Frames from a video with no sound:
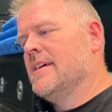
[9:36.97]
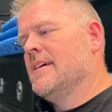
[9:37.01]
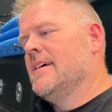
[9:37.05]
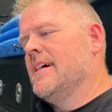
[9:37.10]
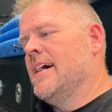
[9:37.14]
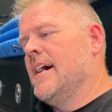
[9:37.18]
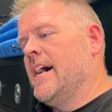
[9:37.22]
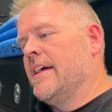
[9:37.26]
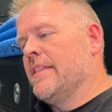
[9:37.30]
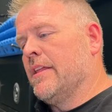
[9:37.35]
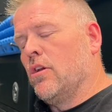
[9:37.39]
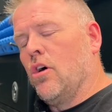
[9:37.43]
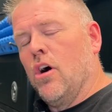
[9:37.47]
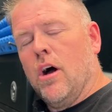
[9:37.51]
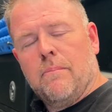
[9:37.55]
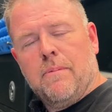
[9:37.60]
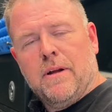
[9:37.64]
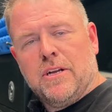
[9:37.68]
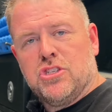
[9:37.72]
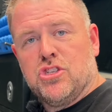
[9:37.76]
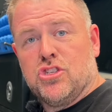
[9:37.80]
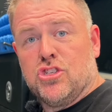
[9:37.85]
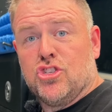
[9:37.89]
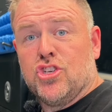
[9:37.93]
The line
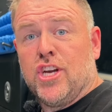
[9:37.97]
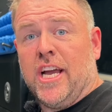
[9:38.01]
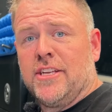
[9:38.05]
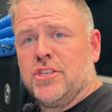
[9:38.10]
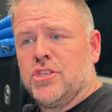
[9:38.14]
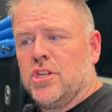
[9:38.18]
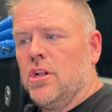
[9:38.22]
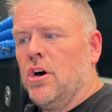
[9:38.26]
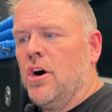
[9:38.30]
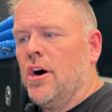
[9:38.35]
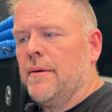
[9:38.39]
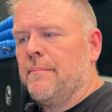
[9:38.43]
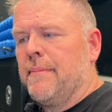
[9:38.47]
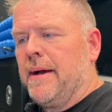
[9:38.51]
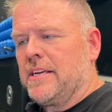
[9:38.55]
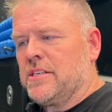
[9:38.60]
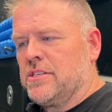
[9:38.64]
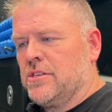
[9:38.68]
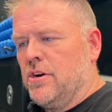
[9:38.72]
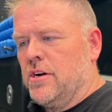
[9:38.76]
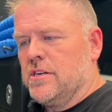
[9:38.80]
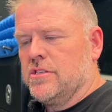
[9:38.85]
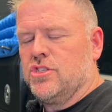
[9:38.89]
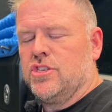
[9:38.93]
pressure has changed a lot. It makes a
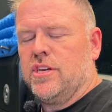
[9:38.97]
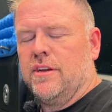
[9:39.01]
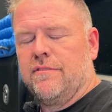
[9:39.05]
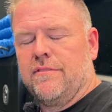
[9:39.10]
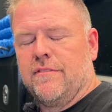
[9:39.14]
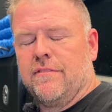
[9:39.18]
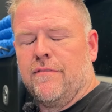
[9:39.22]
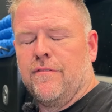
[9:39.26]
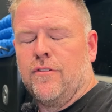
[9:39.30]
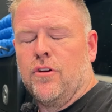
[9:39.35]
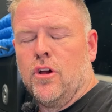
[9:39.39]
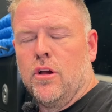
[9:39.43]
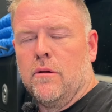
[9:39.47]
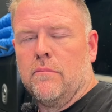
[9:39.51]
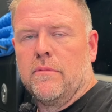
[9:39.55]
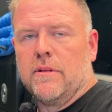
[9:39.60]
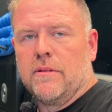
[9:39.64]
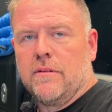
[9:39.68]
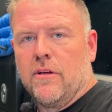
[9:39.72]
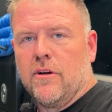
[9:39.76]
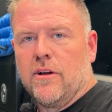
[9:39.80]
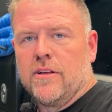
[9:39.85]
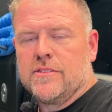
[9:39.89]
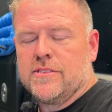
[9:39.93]
nice shift, firm,
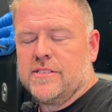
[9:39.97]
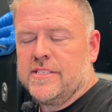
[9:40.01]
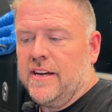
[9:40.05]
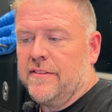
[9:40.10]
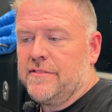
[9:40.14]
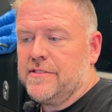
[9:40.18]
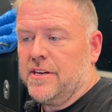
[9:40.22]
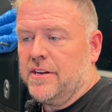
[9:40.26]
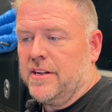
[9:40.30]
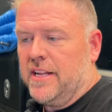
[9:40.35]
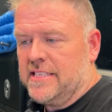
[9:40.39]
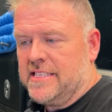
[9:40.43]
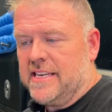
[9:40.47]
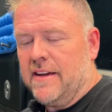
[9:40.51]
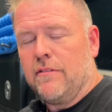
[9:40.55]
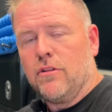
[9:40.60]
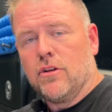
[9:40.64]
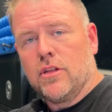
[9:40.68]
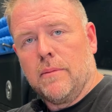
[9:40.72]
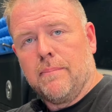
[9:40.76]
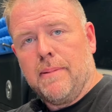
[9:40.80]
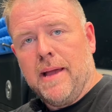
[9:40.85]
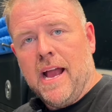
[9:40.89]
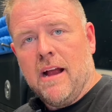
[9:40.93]
and all that stuff. So let's have a look
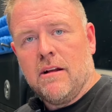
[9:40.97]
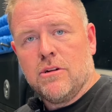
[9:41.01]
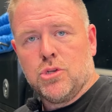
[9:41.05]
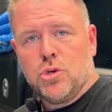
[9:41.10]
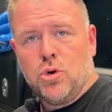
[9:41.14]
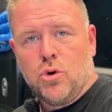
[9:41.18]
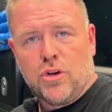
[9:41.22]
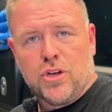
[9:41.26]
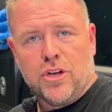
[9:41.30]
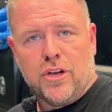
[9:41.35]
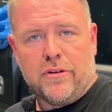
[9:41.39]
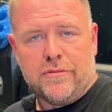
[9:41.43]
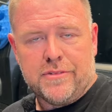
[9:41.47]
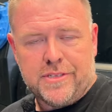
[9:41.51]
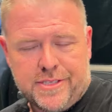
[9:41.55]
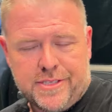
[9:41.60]
at the power and torque curves.